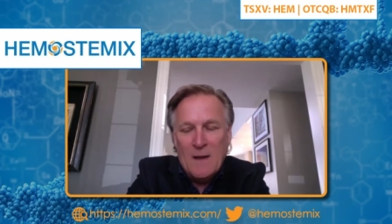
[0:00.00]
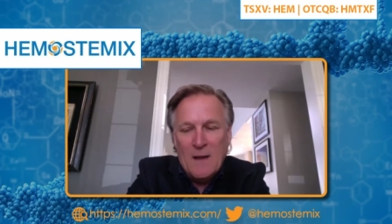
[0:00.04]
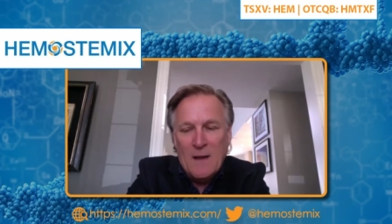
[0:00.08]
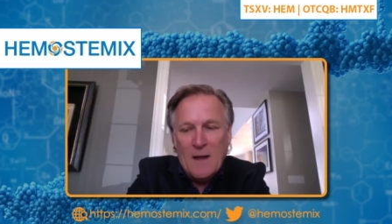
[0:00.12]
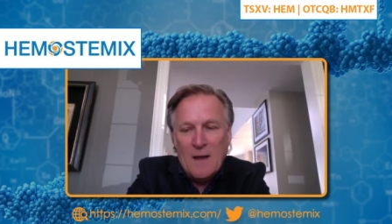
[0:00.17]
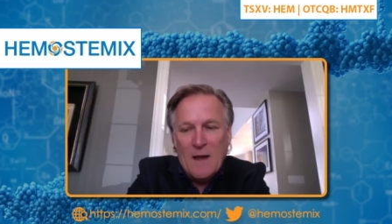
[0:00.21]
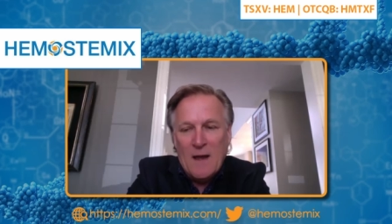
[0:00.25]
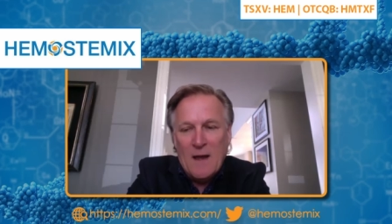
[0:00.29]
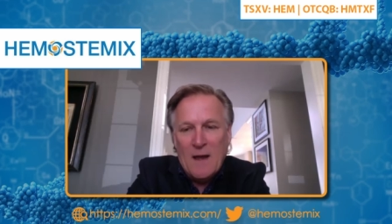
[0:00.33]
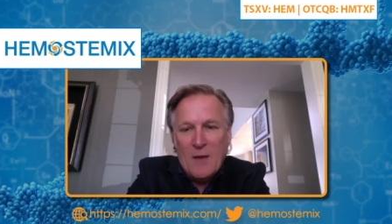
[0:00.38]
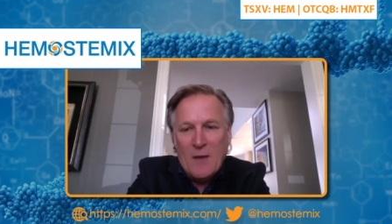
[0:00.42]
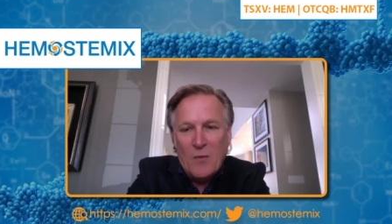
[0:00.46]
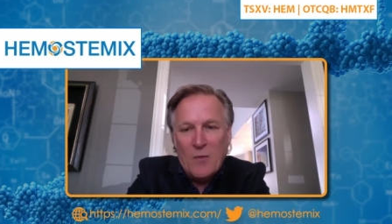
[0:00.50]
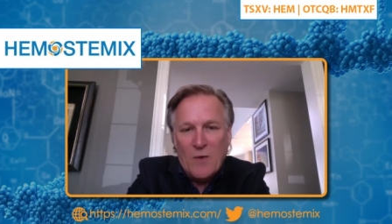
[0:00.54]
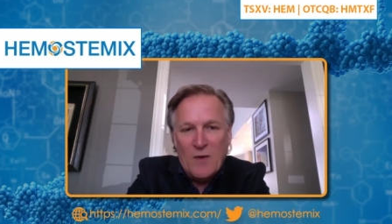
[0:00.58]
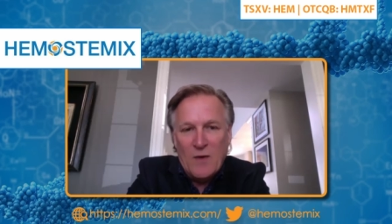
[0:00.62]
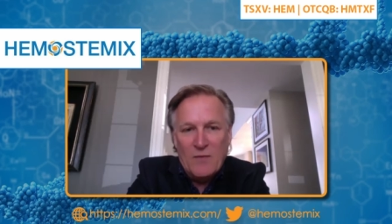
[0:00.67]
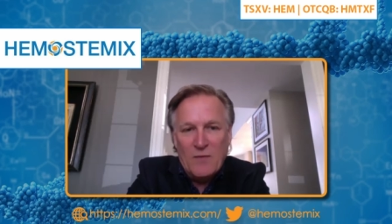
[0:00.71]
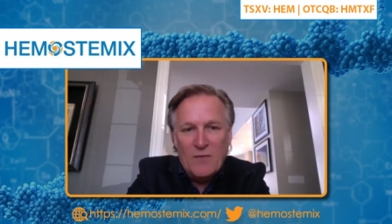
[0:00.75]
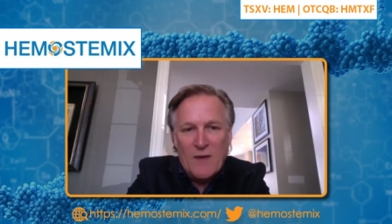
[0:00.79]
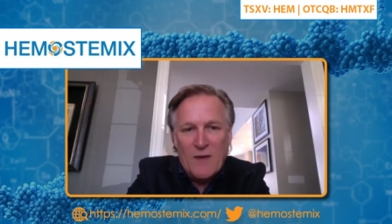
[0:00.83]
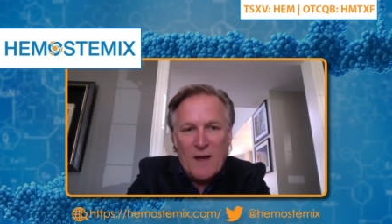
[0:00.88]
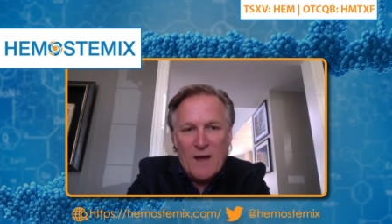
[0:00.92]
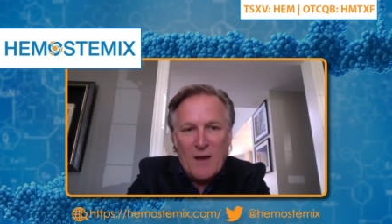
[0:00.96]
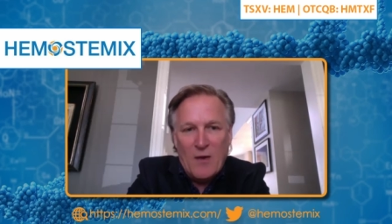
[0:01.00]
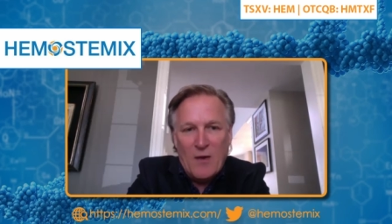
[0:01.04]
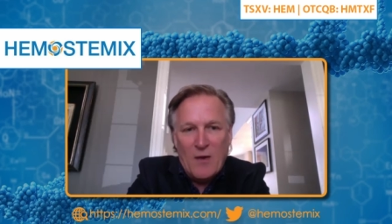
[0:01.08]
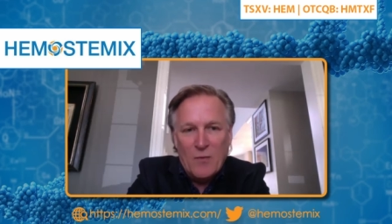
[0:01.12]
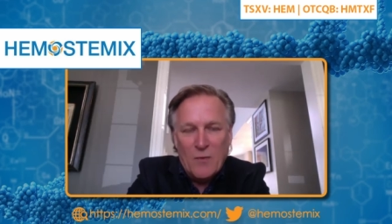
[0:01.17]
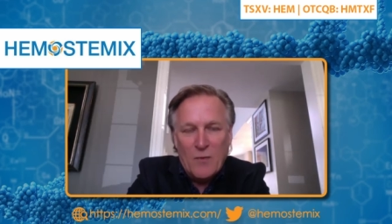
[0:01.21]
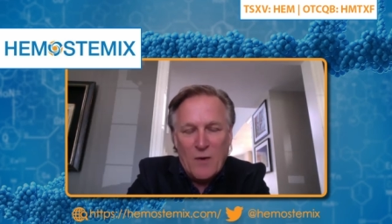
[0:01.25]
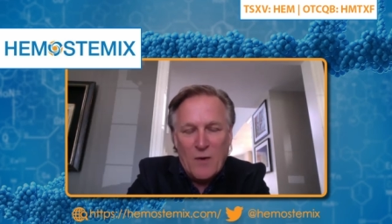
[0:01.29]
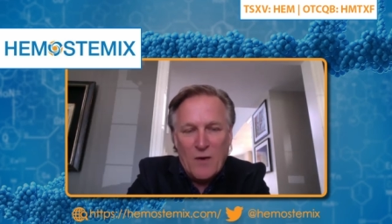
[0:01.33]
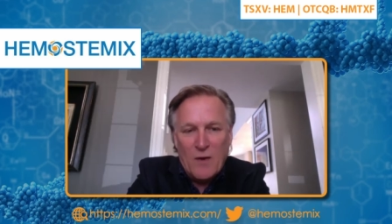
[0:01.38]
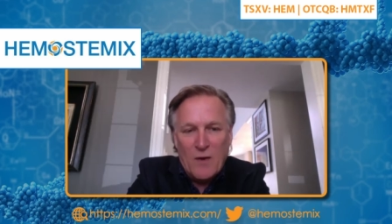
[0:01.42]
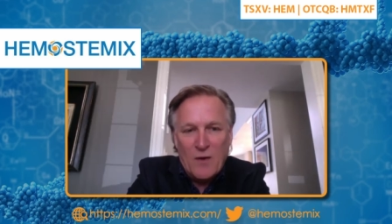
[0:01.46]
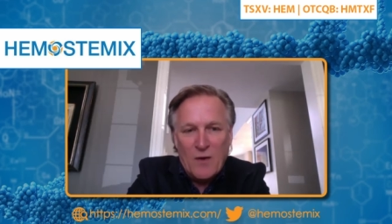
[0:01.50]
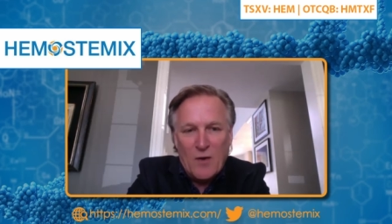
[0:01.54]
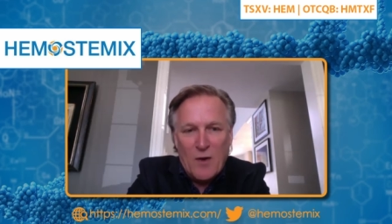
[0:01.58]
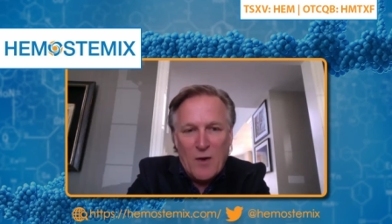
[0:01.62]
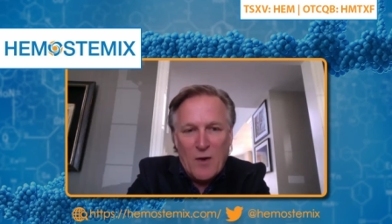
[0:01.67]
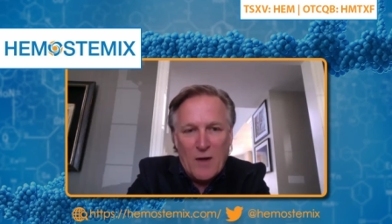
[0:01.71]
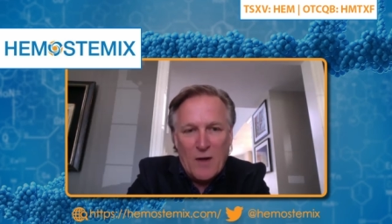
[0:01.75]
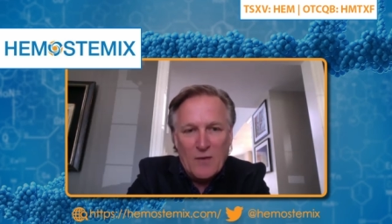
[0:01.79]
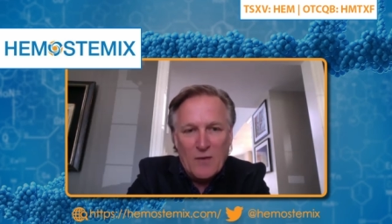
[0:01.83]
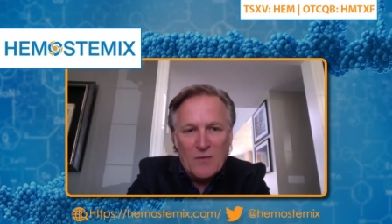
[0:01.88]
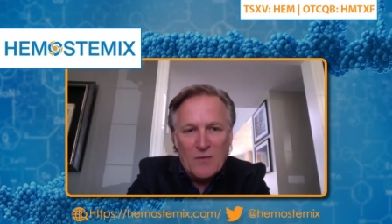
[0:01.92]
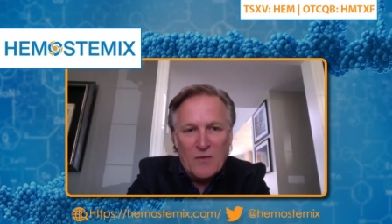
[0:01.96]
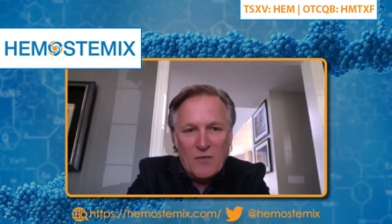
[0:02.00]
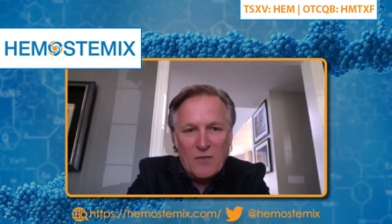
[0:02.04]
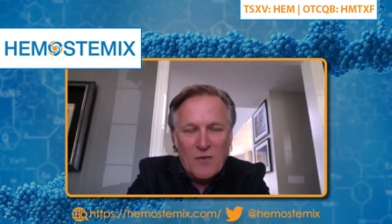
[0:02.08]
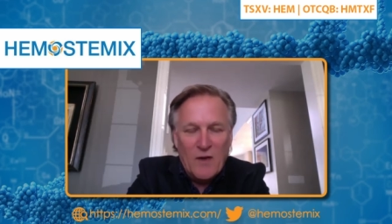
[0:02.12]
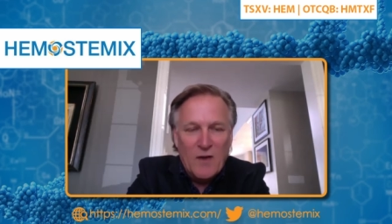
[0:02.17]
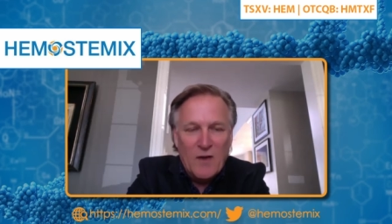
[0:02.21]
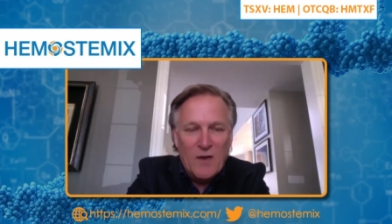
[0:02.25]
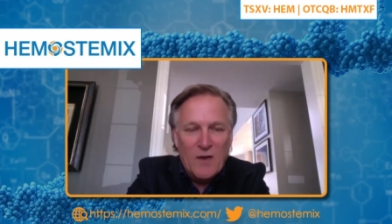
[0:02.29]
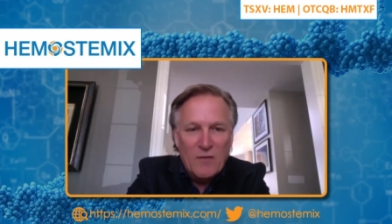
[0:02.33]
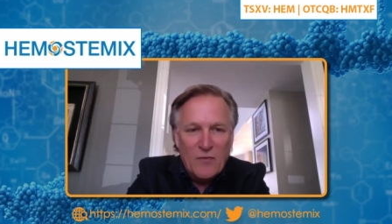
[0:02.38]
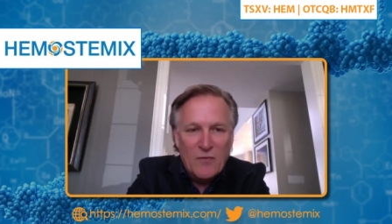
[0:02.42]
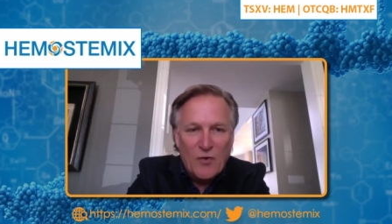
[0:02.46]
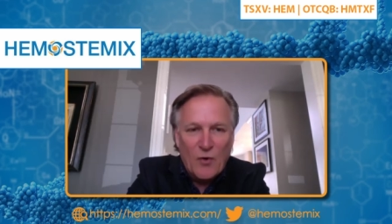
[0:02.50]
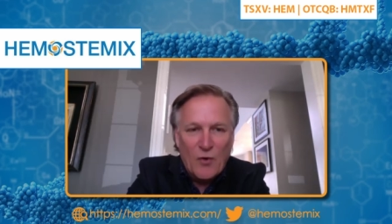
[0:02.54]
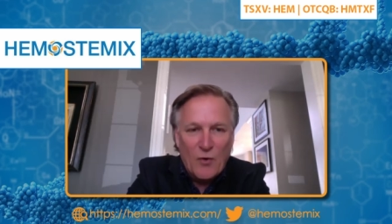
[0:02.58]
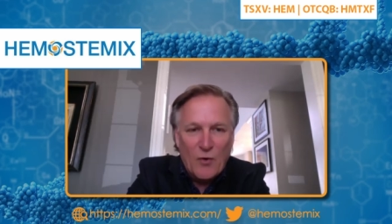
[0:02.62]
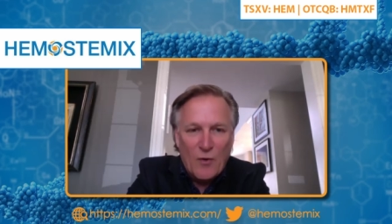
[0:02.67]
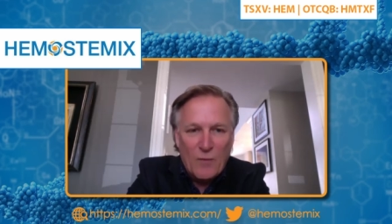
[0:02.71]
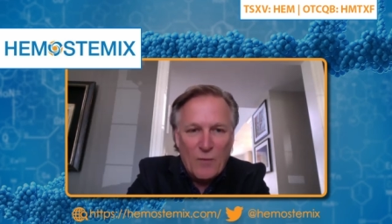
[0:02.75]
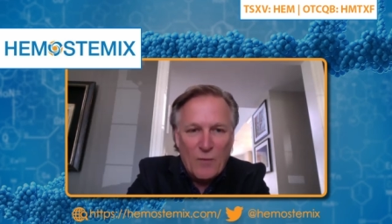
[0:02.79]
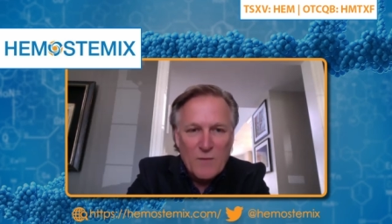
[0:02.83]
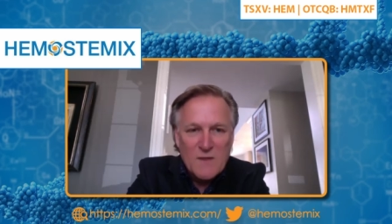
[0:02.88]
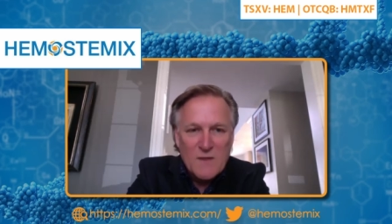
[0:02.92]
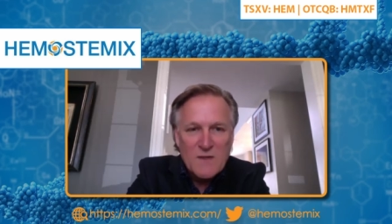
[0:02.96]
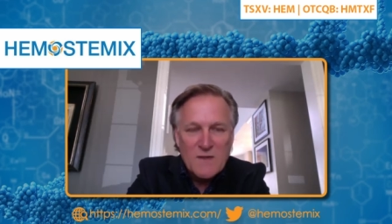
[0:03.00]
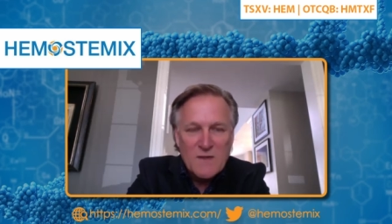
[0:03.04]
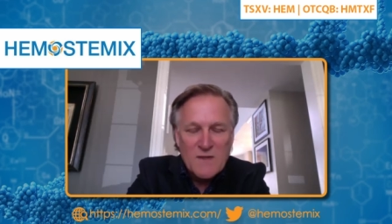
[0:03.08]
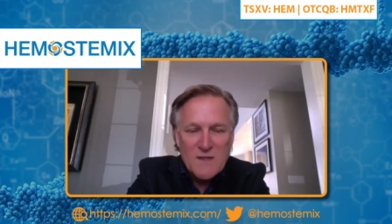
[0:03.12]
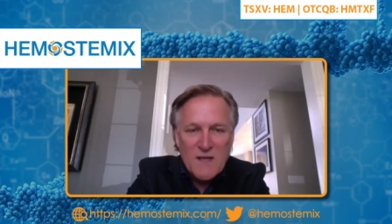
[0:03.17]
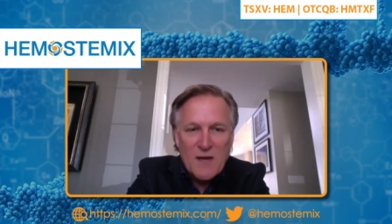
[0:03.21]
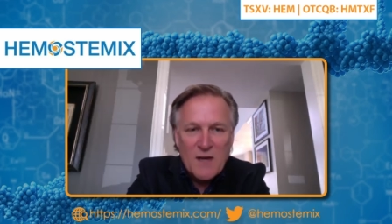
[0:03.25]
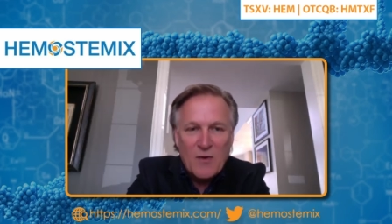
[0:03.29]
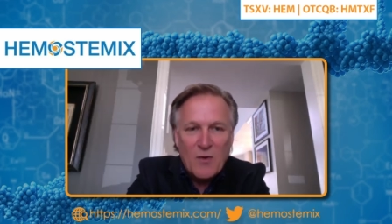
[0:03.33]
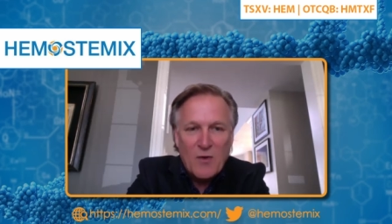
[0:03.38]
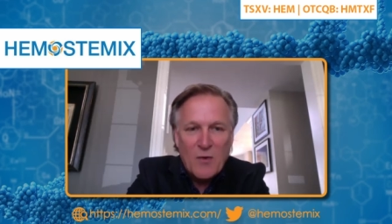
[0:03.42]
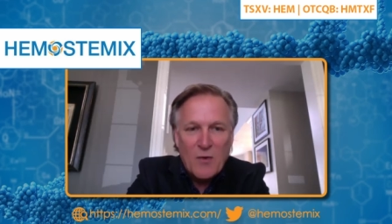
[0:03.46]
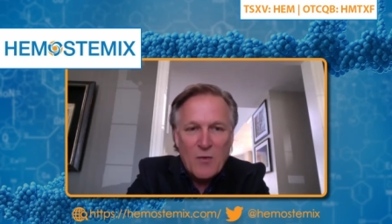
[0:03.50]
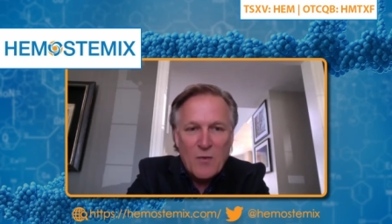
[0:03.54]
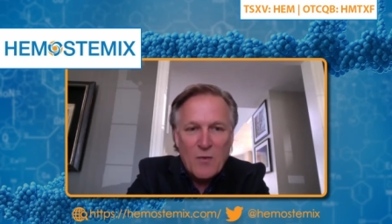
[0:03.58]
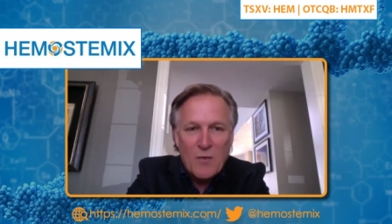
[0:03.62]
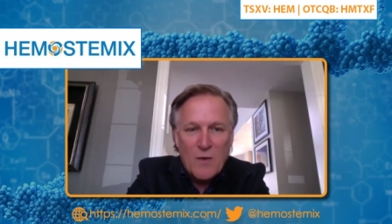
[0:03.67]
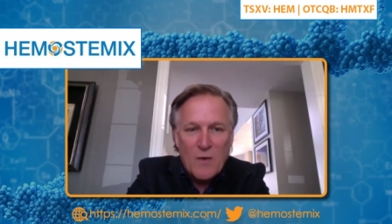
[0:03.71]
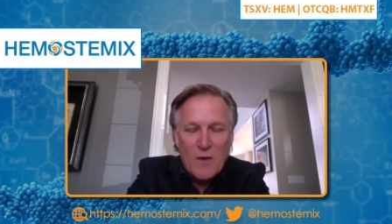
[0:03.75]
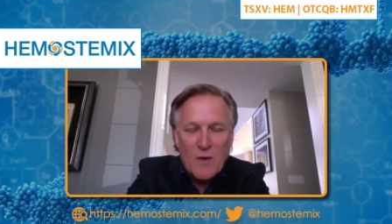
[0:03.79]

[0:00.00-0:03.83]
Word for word: And we have now got definitive terms to settle.